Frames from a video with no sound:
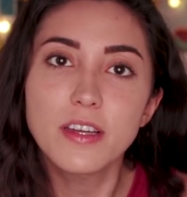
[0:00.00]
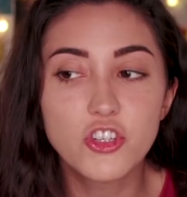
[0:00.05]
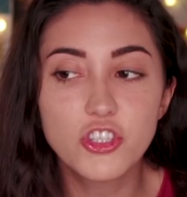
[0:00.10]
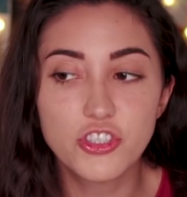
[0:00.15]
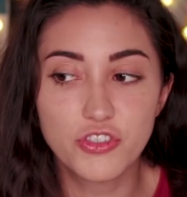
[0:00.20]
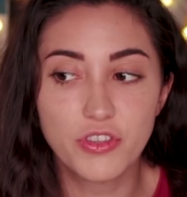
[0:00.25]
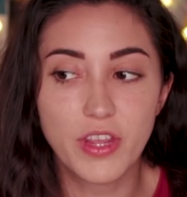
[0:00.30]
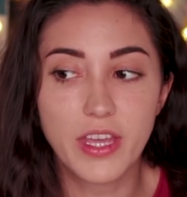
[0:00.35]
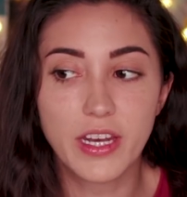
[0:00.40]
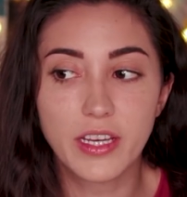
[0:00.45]

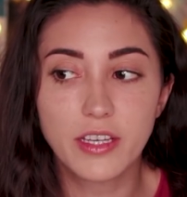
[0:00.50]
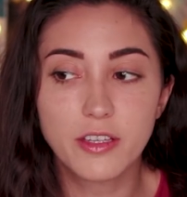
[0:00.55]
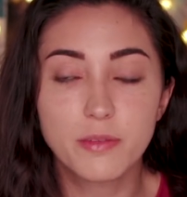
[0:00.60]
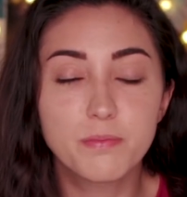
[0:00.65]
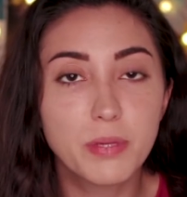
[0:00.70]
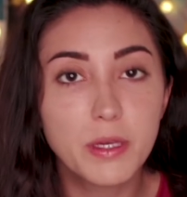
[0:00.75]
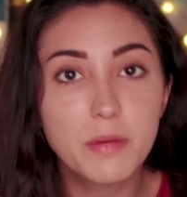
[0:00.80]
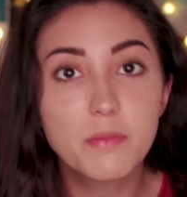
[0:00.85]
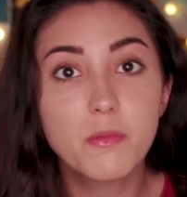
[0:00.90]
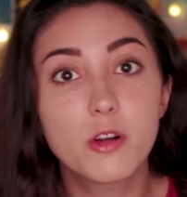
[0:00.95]
just so that I
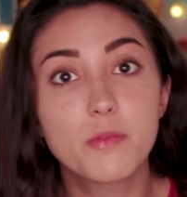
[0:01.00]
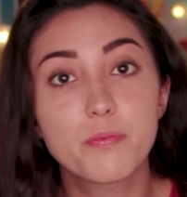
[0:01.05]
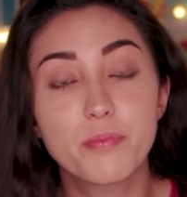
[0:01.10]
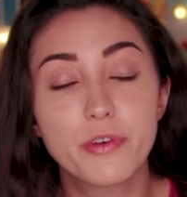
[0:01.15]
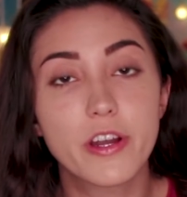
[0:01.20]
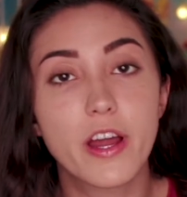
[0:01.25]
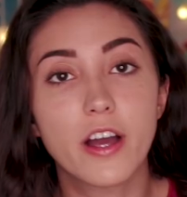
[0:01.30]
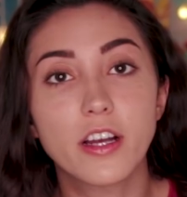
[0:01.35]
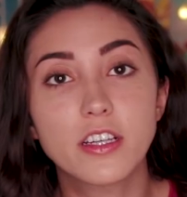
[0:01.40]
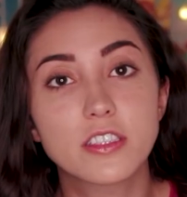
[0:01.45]
could be more
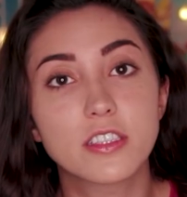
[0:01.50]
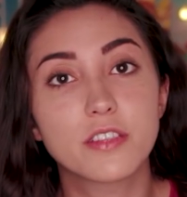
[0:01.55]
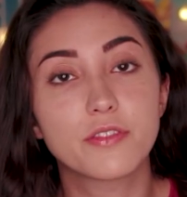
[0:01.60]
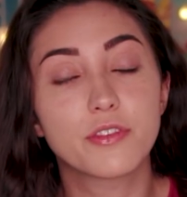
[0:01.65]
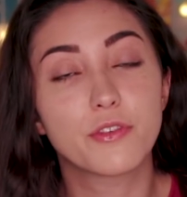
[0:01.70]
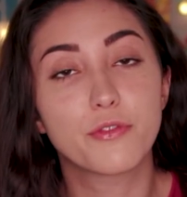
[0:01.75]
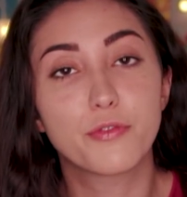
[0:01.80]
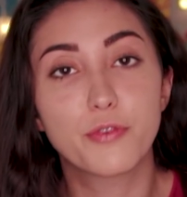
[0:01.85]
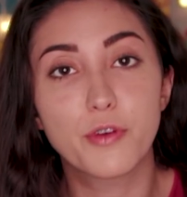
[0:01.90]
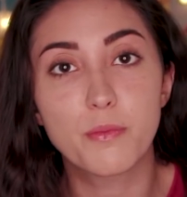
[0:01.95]
productive
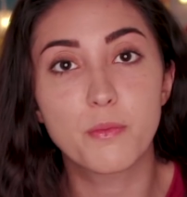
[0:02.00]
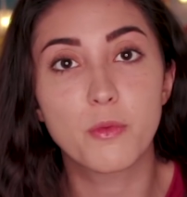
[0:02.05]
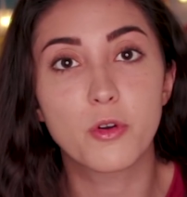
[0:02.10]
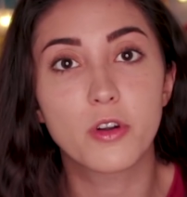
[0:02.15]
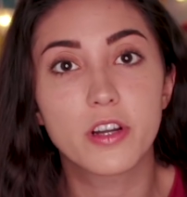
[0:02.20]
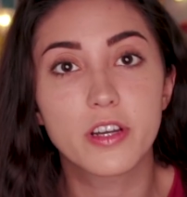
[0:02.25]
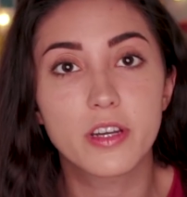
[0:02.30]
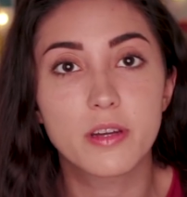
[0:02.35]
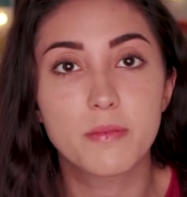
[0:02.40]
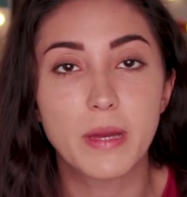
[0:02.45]
and fit
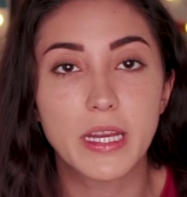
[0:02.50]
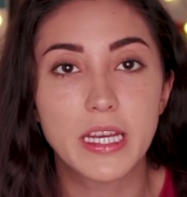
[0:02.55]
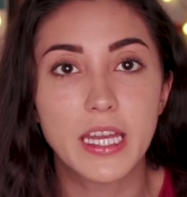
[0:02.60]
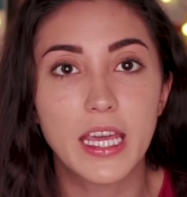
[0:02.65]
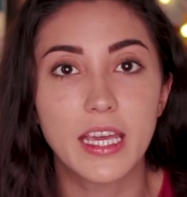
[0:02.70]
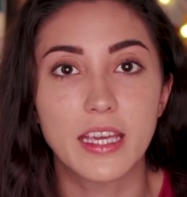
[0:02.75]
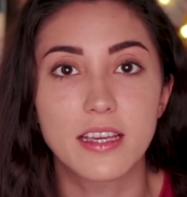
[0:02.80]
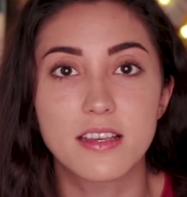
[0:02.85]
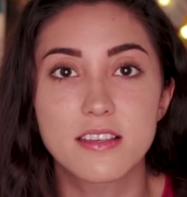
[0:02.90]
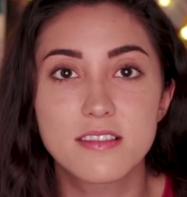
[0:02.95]
more into my
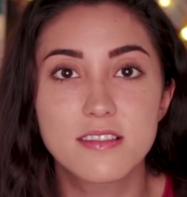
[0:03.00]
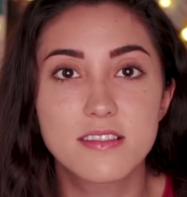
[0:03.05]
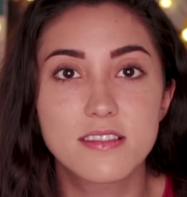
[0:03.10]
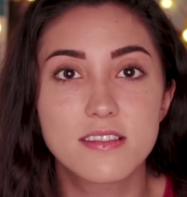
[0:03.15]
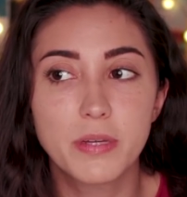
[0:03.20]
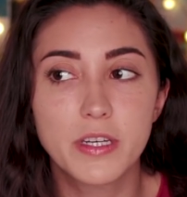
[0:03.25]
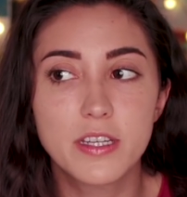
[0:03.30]
days.